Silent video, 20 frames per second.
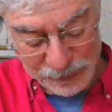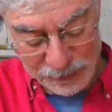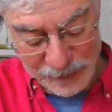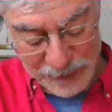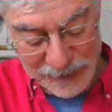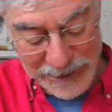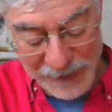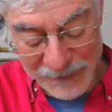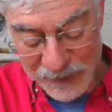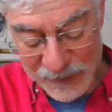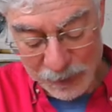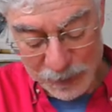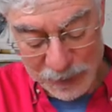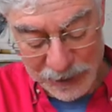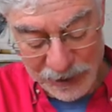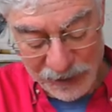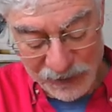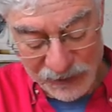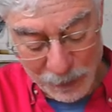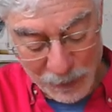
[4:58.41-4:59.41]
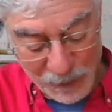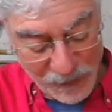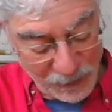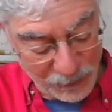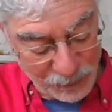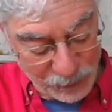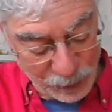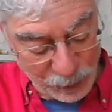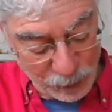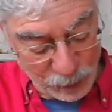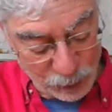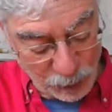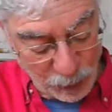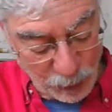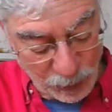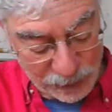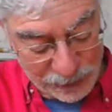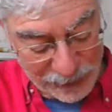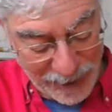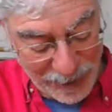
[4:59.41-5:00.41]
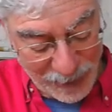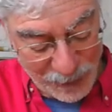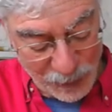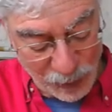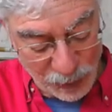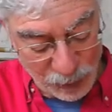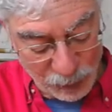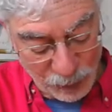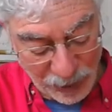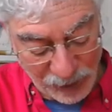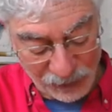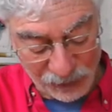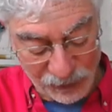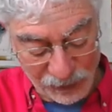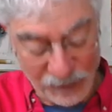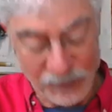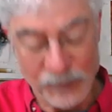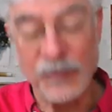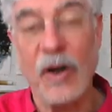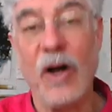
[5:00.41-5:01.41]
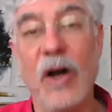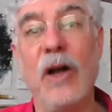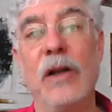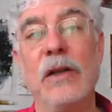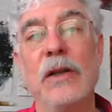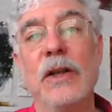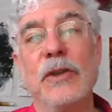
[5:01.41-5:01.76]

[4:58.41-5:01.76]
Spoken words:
Inevitably, some of the fruit roll down your wrist and fall